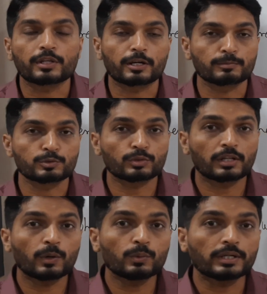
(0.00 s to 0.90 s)
theorem. So
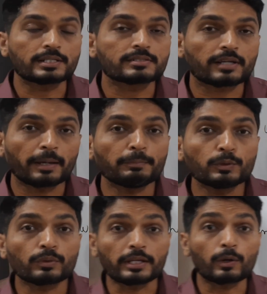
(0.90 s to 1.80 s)
now it's time
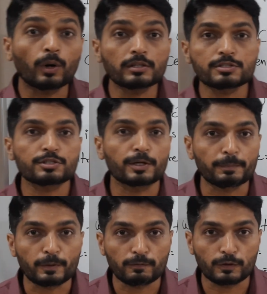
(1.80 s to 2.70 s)
to recall the
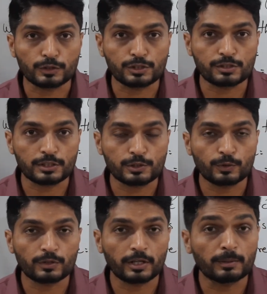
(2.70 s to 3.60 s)
statement of Cauchy's
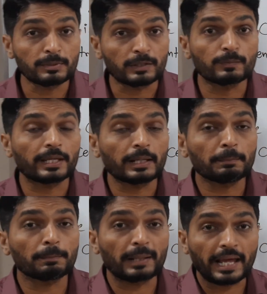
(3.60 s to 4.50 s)
residue theorem, then we
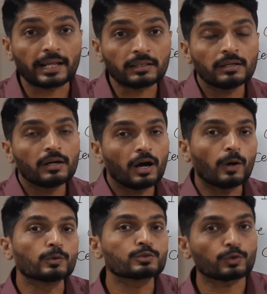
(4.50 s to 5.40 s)
can plan
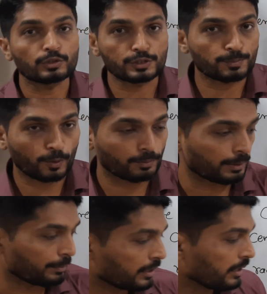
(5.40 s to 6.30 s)
how to solve this
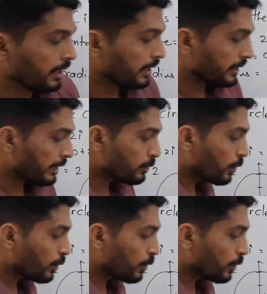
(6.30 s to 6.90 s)
problem. That